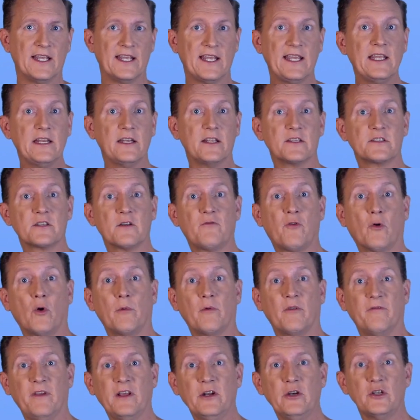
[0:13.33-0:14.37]
Heat is a
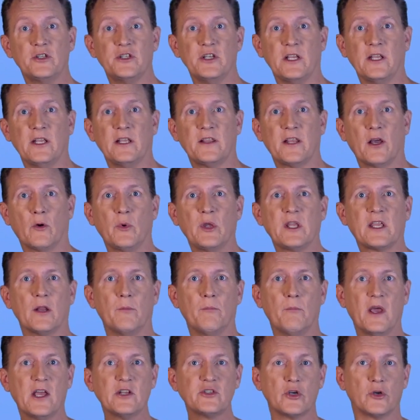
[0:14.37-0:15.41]
form of energy that we
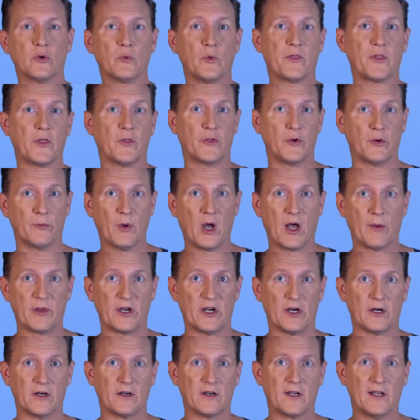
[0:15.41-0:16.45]
can measure with a
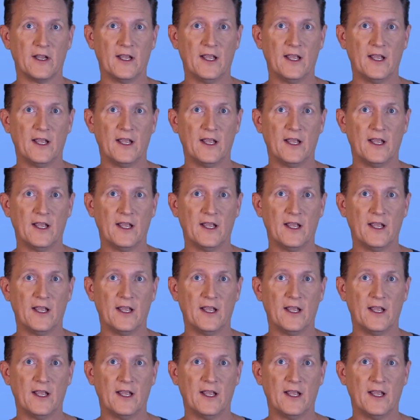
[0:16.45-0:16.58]
thermometer.